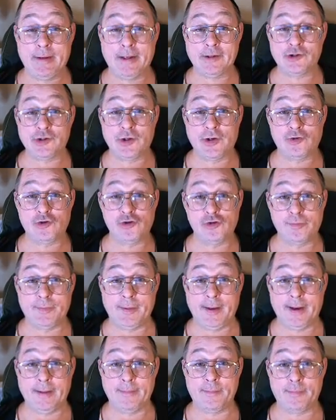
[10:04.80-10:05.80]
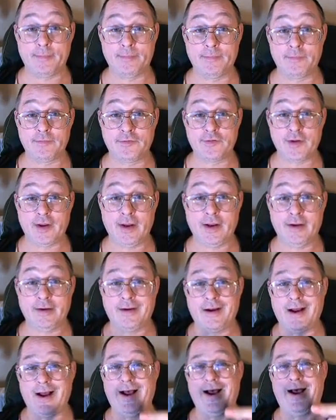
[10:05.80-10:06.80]
mention a tube amp saying
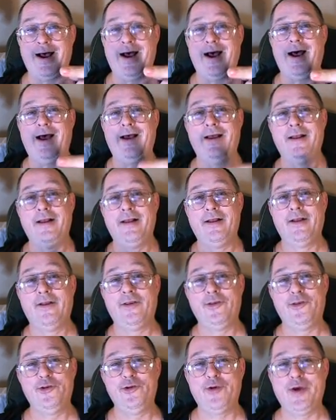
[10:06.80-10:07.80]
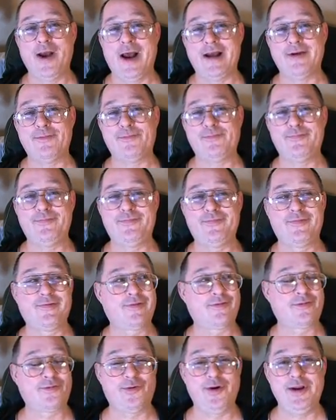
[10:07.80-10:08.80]
ha ah, you got
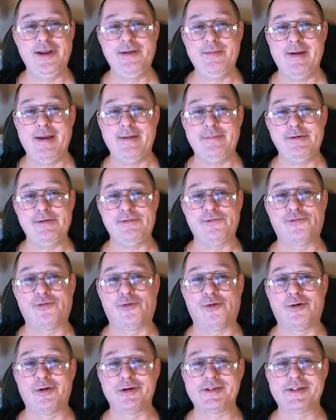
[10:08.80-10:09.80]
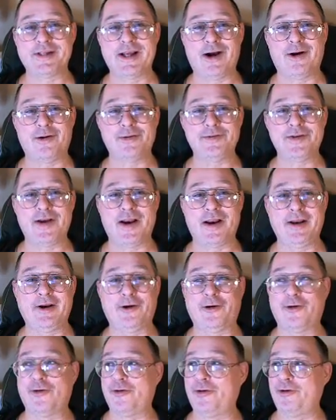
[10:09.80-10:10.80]
three maybe four sounds out of
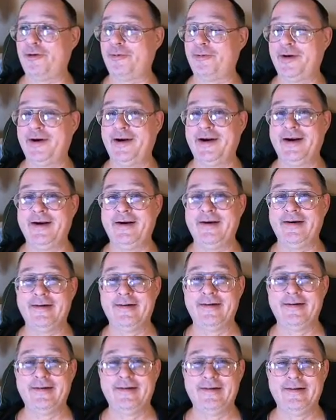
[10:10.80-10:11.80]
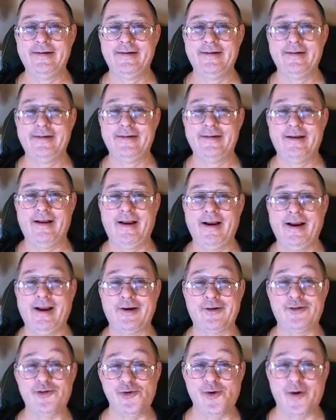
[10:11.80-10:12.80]
your whole rig I
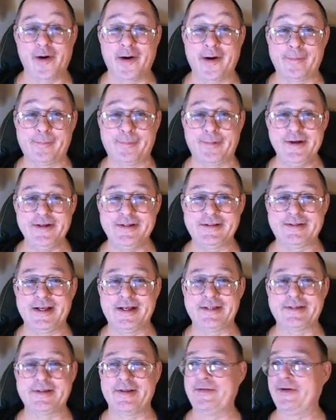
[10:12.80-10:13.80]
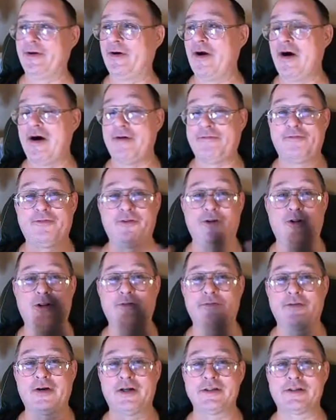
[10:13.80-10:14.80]
got 200 presets and they're all
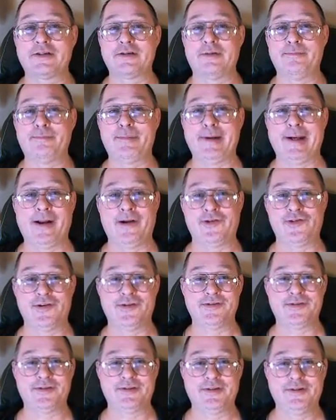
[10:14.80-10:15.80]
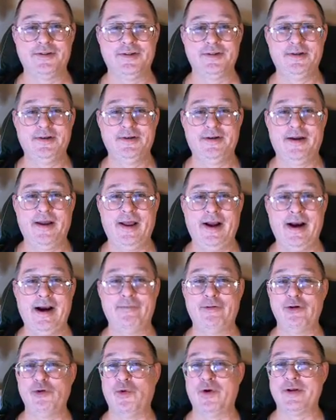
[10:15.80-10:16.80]
full of custom patches and
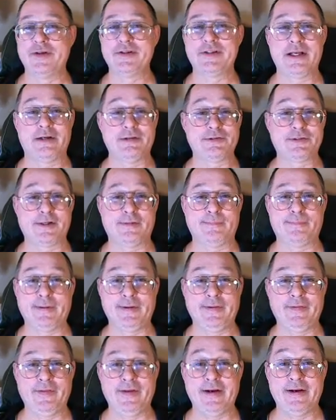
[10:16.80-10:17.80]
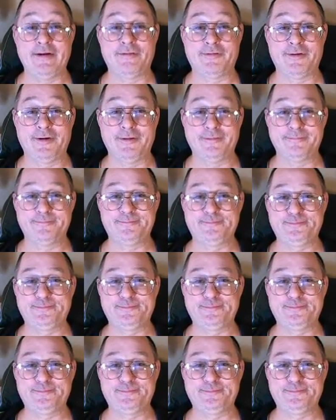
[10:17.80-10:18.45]
every one sounds completely different.